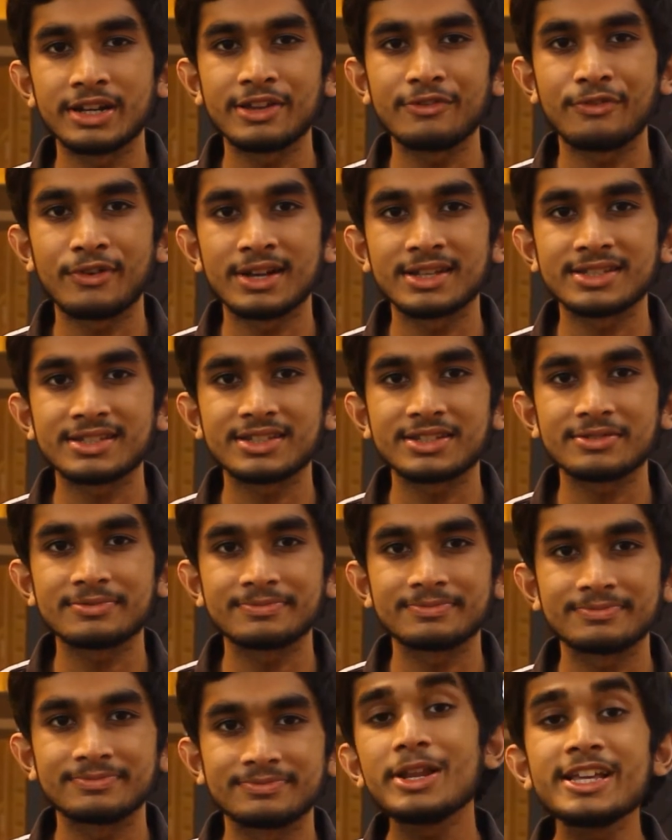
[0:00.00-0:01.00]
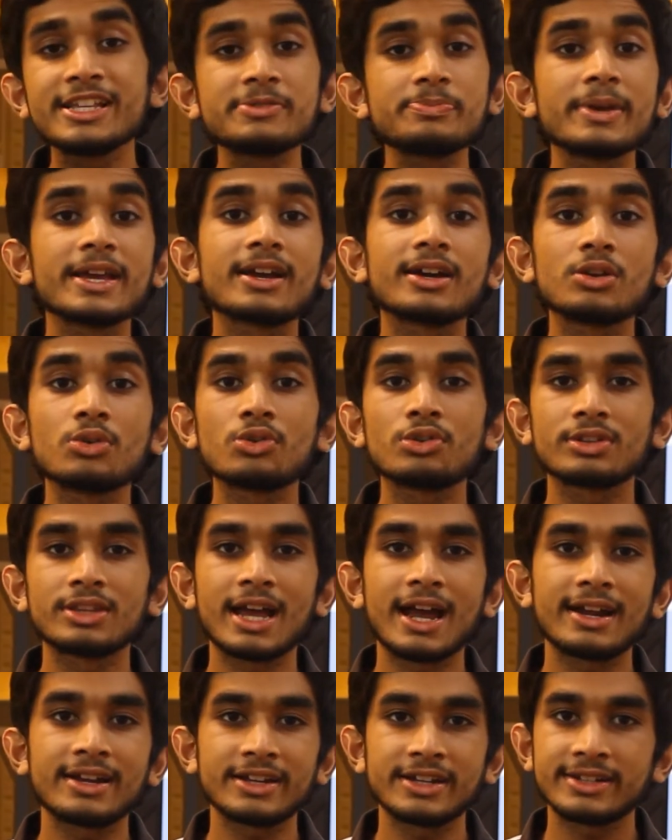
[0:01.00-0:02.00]
fast. Please make a note
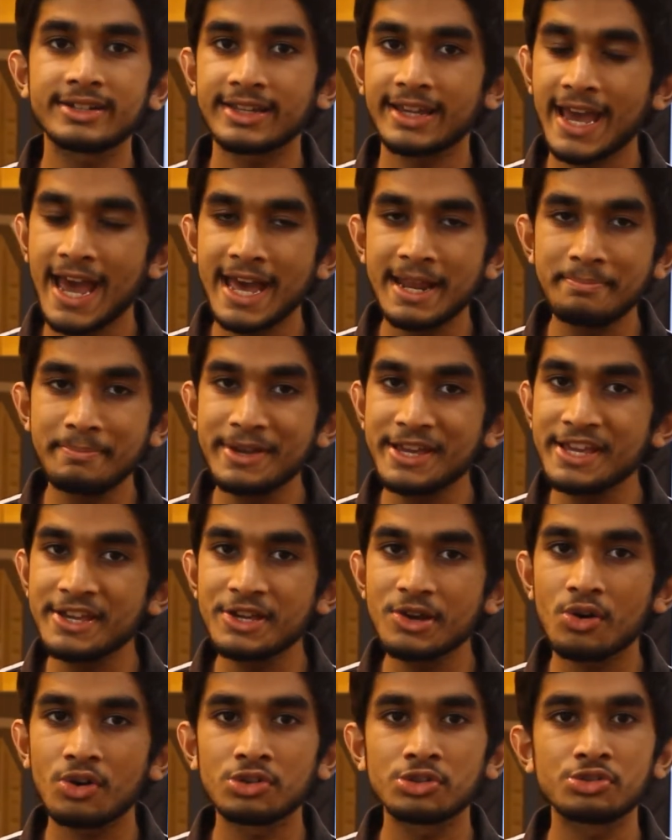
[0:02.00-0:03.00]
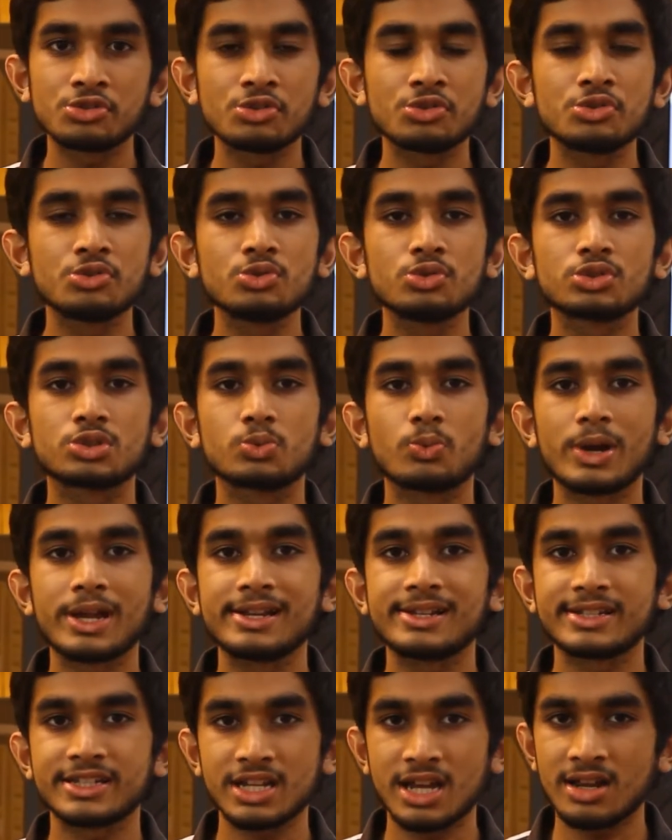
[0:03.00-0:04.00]
that it can be also used
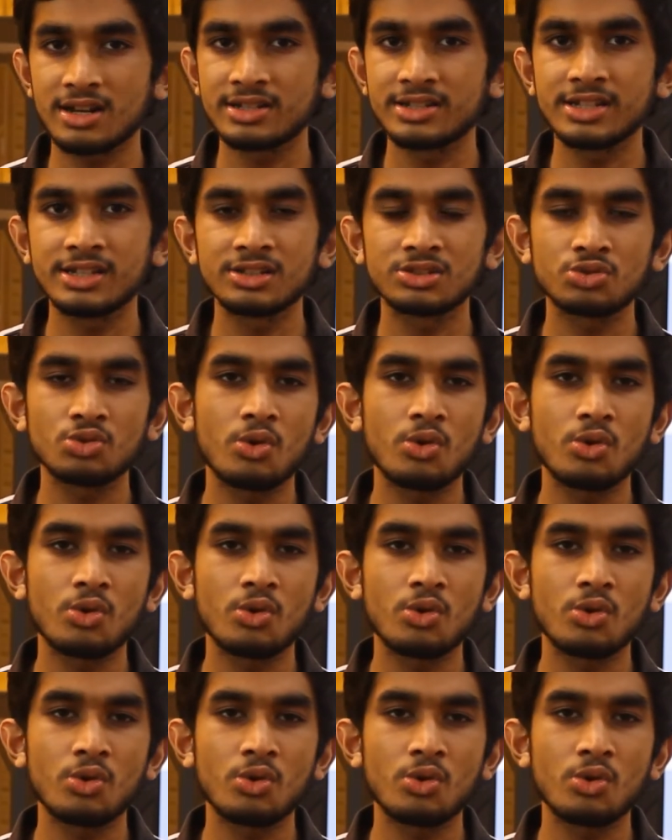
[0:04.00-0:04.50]
while charging,